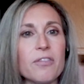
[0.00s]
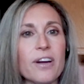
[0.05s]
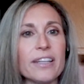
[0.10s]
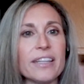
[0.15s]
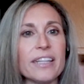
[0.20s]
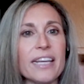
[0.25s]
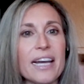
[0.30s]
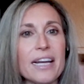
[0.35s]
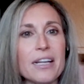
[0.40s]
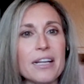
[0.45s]

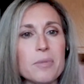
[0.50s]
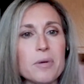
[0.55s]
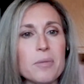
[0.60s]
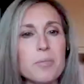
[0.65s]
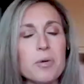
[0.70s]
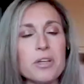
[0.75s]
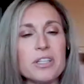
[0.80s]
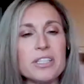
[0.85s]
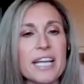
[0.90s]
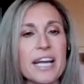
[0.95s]
finally had to
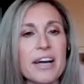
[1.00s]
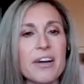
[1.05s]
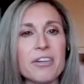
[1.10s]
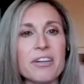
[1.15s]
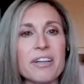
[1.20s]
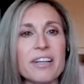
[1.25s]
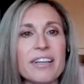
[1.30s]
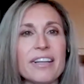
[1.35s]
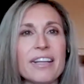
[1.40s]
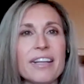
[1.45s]
be put
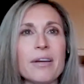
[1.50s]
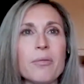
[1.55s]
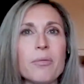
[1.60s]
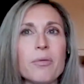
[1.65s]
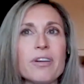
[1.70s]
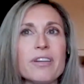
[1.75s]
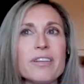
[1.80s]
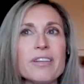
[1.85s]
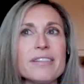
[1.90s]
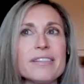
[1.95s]
down. And
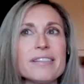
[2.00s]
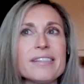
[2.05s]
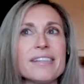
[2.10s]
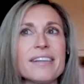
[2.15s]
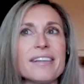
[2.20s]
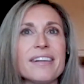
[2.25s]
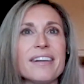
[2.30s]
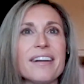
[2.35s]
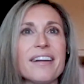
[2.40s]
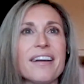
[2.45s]
it
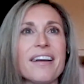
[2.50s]
was,